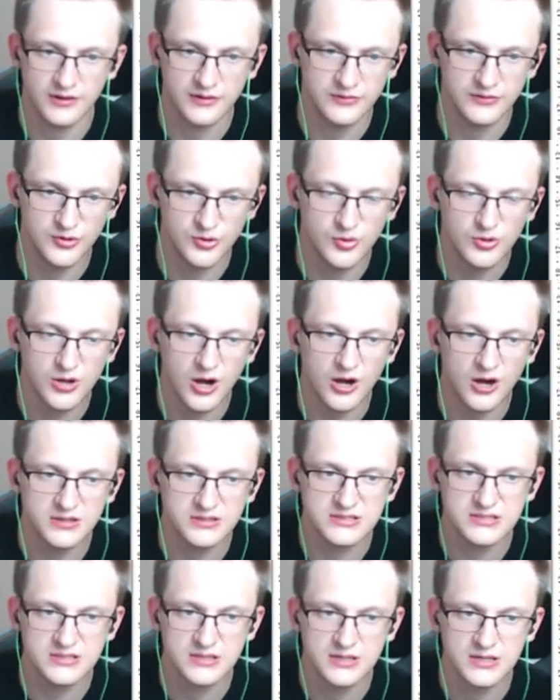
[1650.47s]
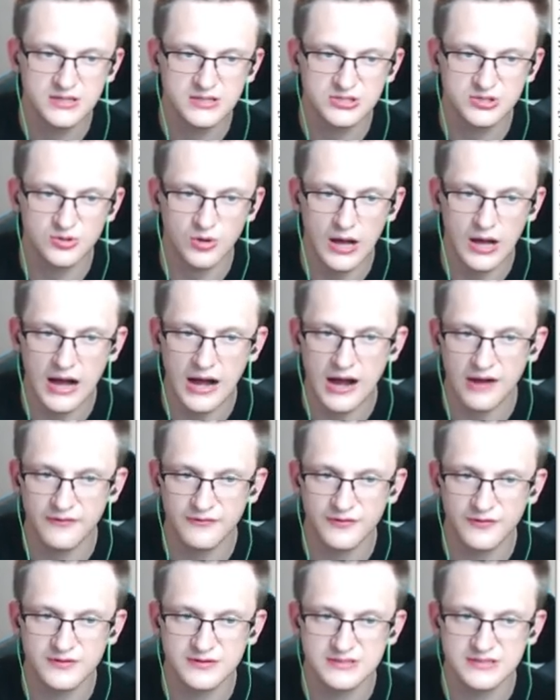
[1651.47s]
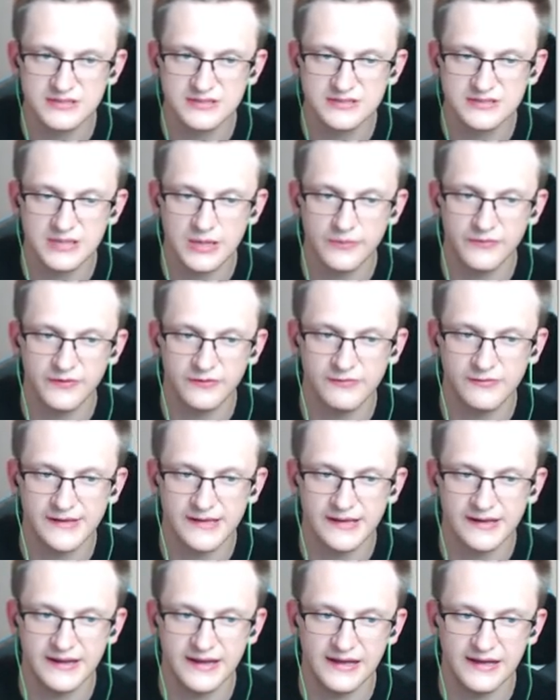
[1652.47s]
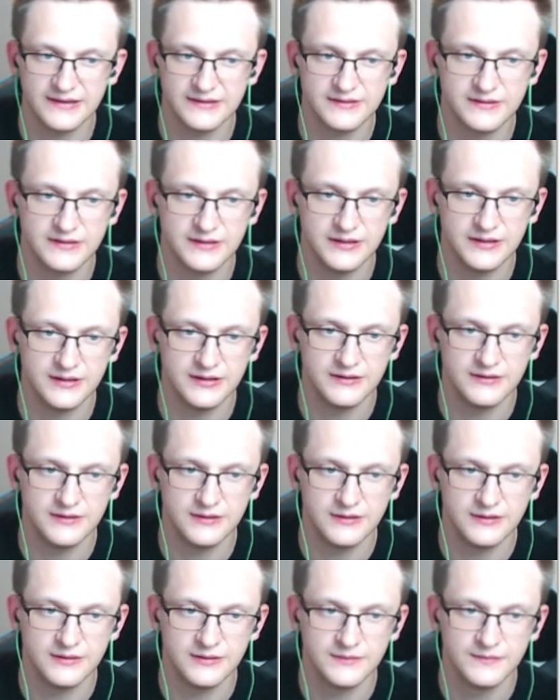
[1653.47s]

new cards, so Arthas is something we can add in uh,